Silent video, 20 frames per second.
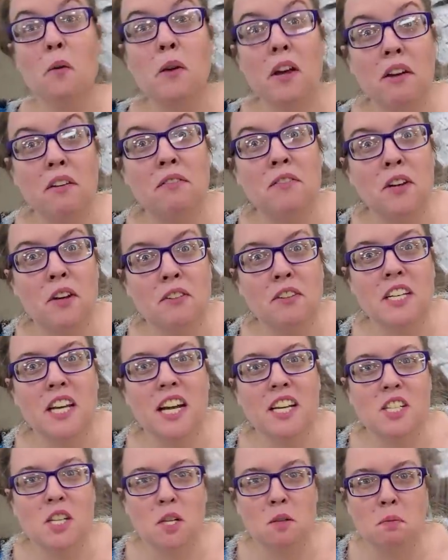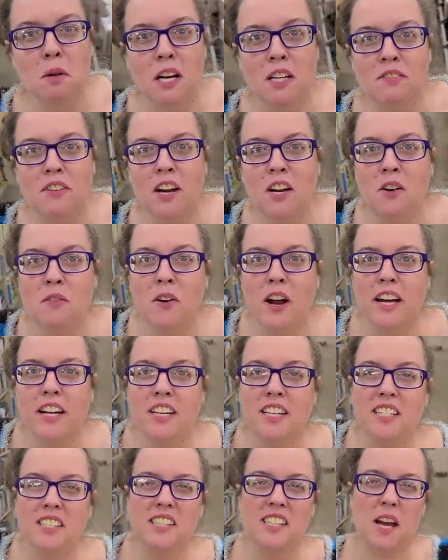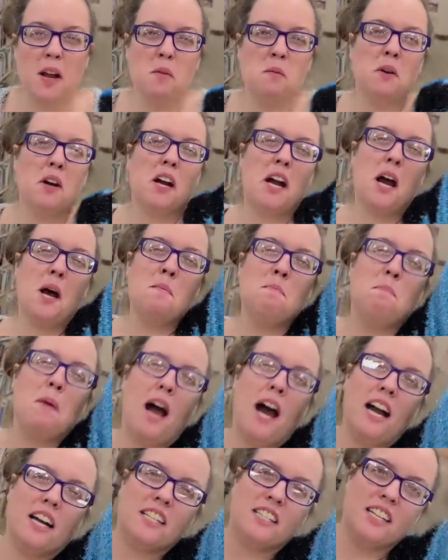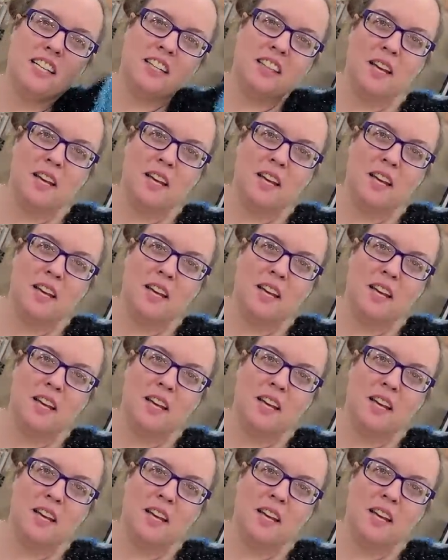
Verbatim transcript: We have a few of tonight's show's prize Vinyl records, and we're unboxing